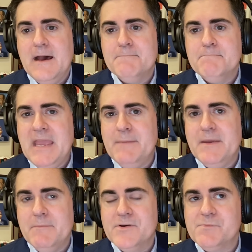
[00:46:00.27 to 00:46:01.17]

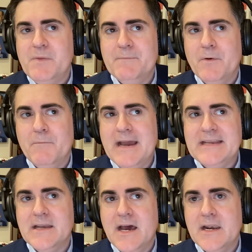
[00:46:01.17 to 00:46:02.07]
maybe most people might
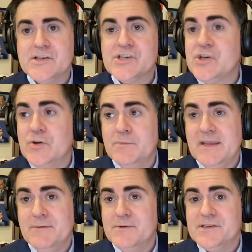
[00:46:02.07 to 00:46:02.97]
not assume
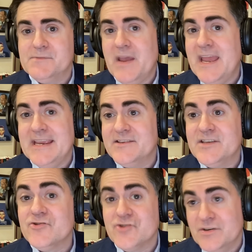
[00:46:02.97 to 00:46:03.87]
he was paying
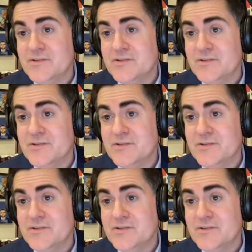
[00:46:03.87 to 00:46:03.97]
attention